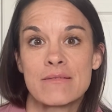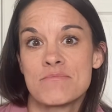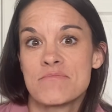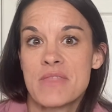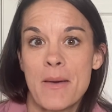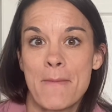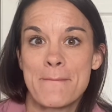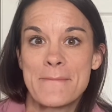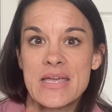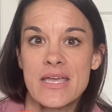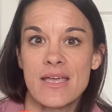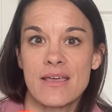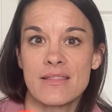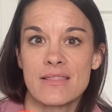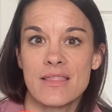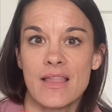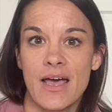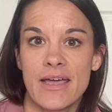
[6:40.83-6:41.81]
them
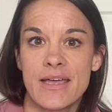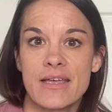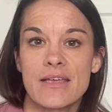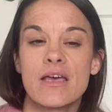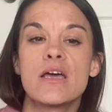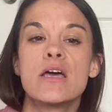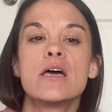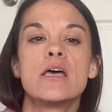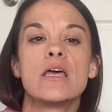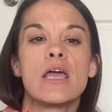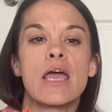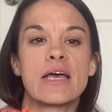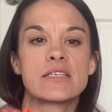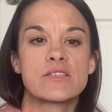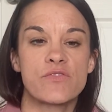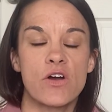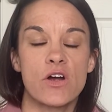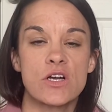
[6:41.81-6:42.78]
being light,
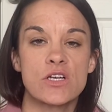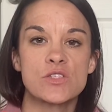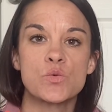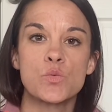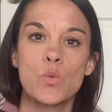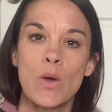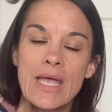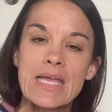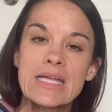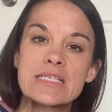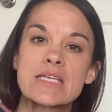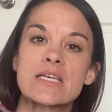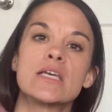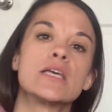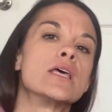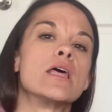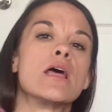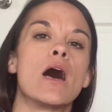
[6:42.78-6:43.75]
as far as weight,
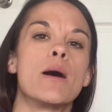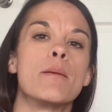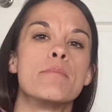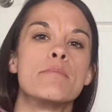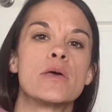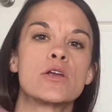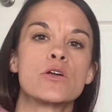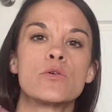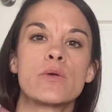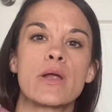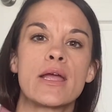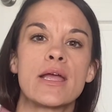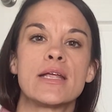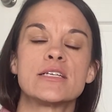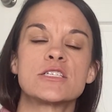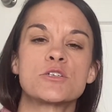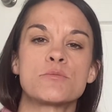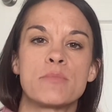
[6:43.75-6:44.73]
middle
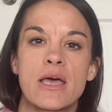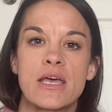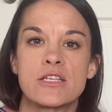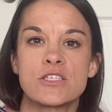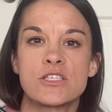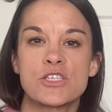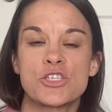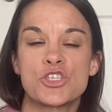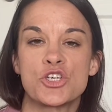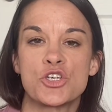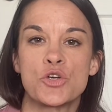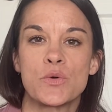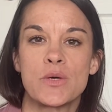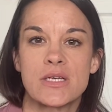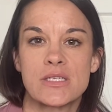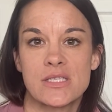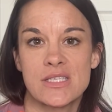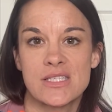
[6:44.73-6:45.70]
range men's shoe
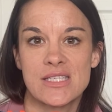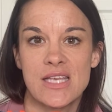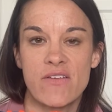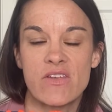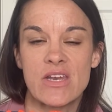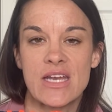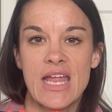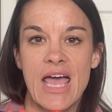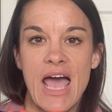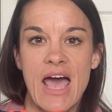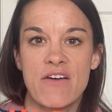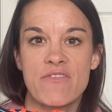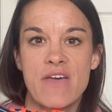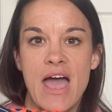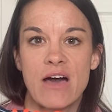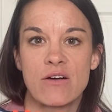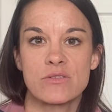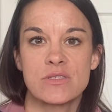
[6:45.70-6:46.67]
is 7.5
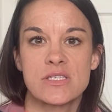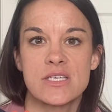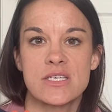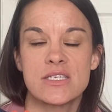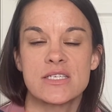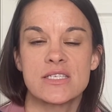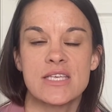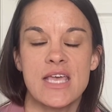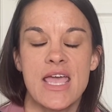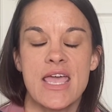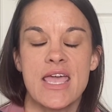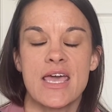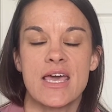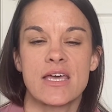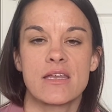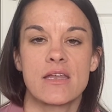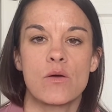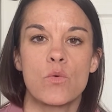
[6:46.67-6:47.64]
ounces,
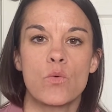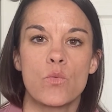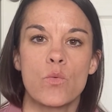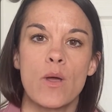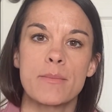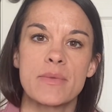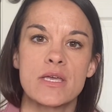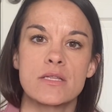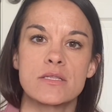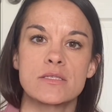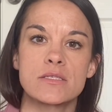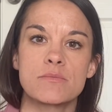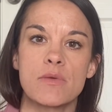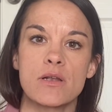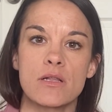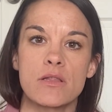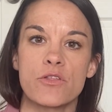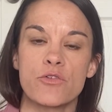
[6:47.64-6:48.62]
and women's
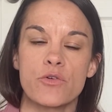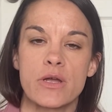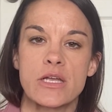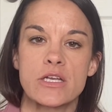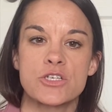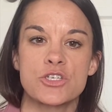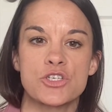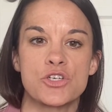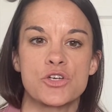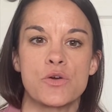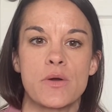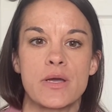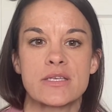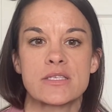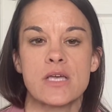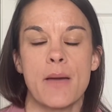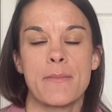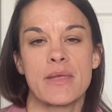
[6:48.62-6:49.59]
middle of the range shoe
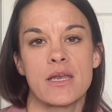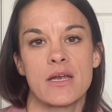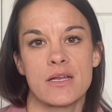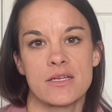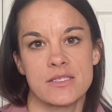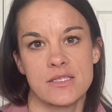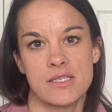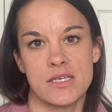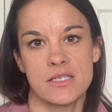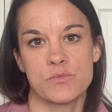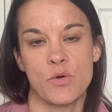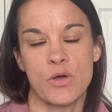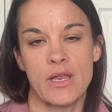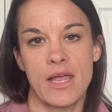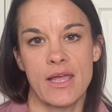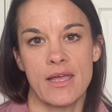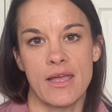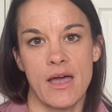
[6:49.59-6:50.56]
is coming in at
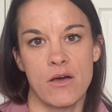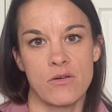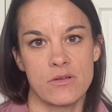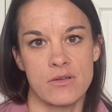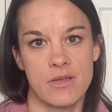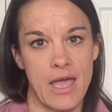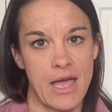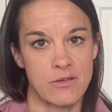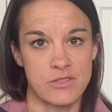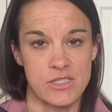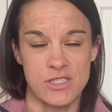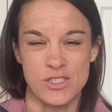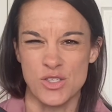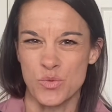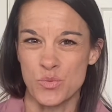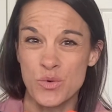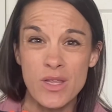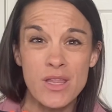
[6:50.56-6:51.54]
6.8 ounces.
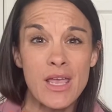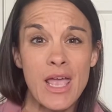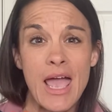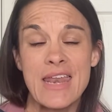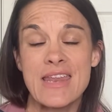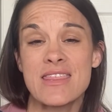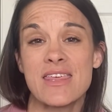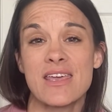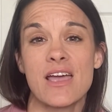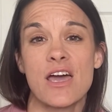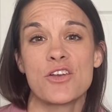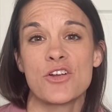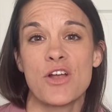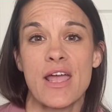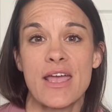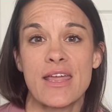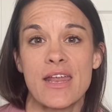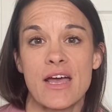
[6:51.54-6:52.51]
So really anything under
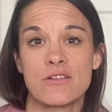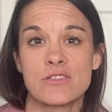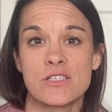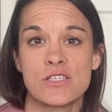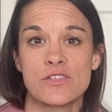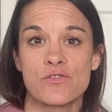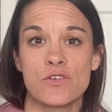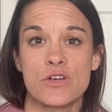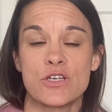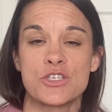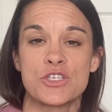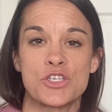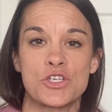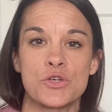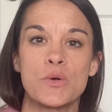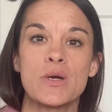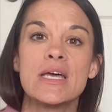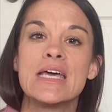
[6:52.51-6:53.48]
8 ounces for a
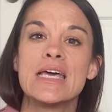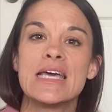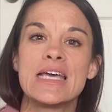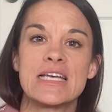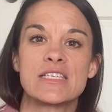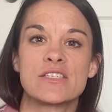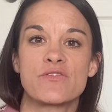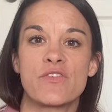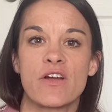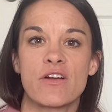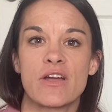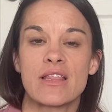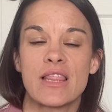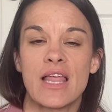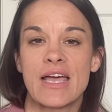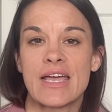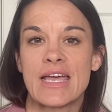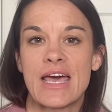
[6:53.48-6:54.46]
shoe is very
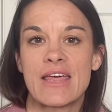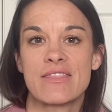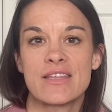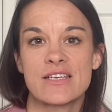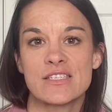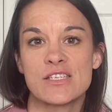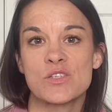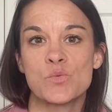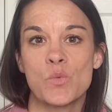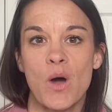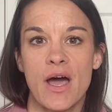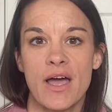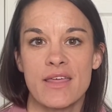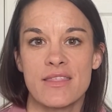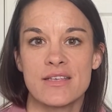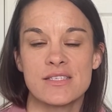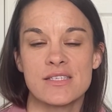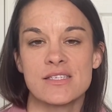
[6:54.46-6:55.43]
light, and this is
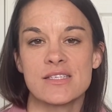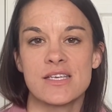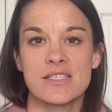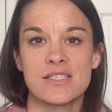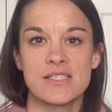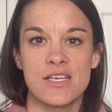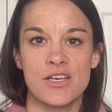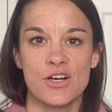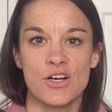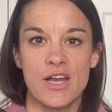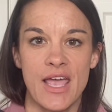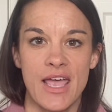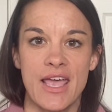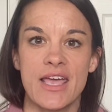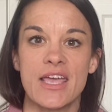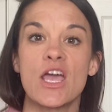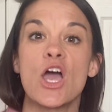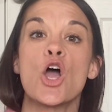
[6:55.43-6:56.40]
why this is considered
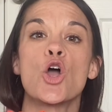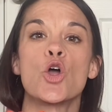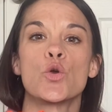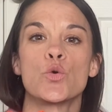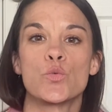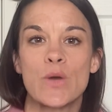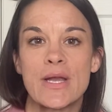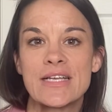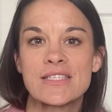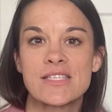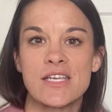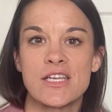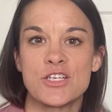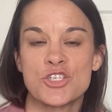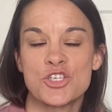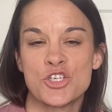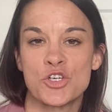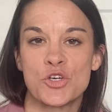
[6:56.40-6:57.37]
a
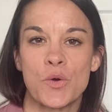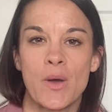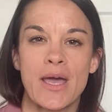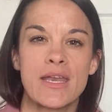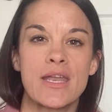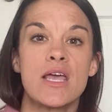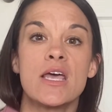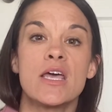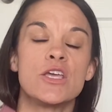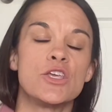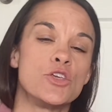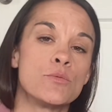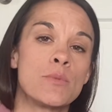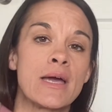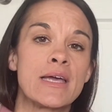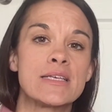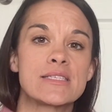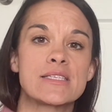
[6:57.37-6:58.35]
racing shoe. And you
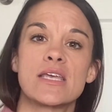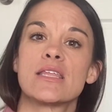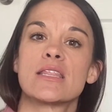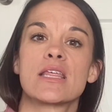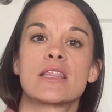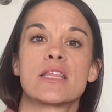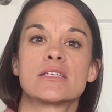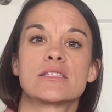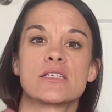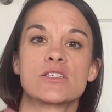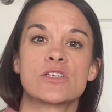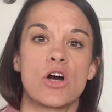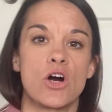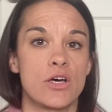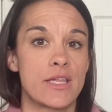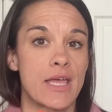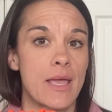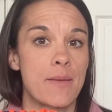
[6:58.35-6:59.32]
might see that this is
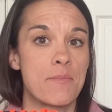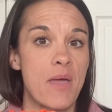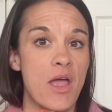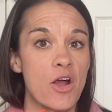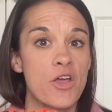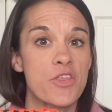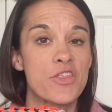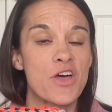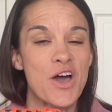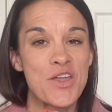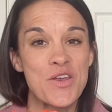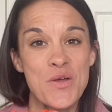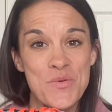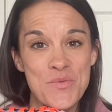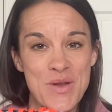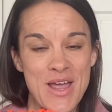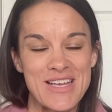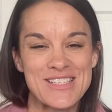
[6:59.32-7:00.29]
called a marathon
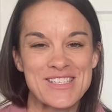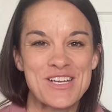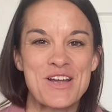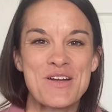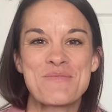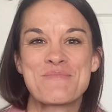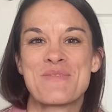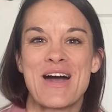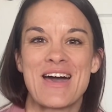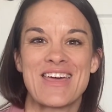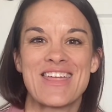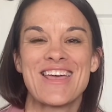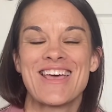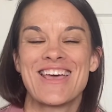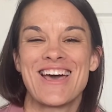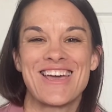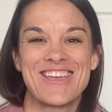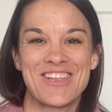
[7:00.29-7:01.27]
racer, but
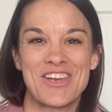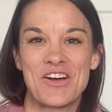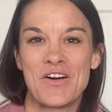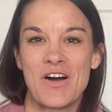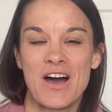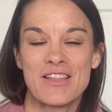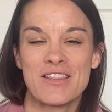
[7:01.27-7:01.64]
you know, a